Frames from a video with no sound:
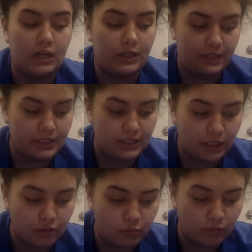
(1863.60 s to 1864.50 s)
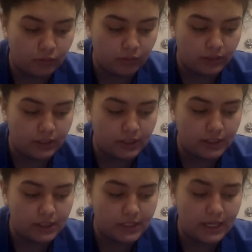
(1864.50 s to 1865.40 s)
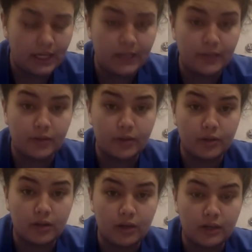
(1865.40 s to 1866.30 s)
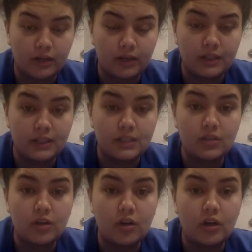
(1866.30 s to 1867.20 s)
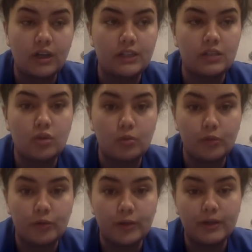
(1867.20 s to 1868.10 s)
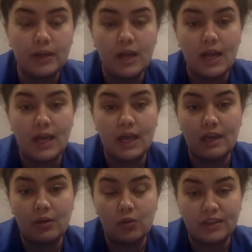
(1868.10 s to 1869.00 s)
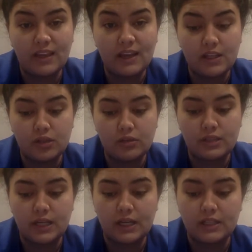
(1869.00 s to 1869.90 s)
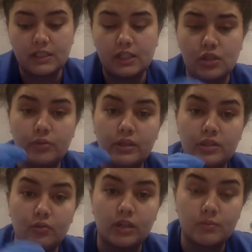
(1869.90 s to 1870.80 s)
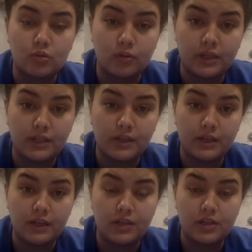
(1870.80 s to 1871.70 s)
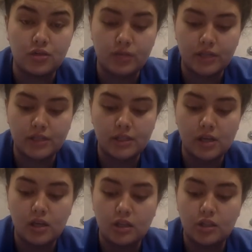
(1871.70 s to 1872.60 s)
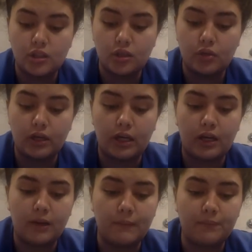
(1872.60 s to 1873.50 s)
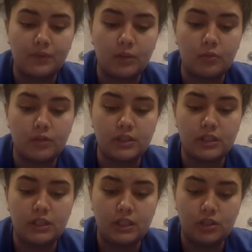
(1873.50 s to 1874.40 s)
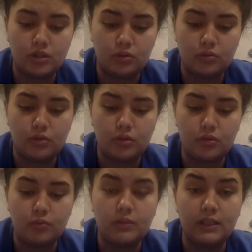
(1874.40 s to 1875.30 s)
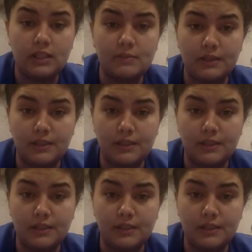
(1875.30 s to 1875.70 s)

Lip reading: this is hydromorphone. It is a narcotic. It's a narcotic. It's an opioid. And what that can do is that can send you into respiratory distress. So I'm going to need you to please,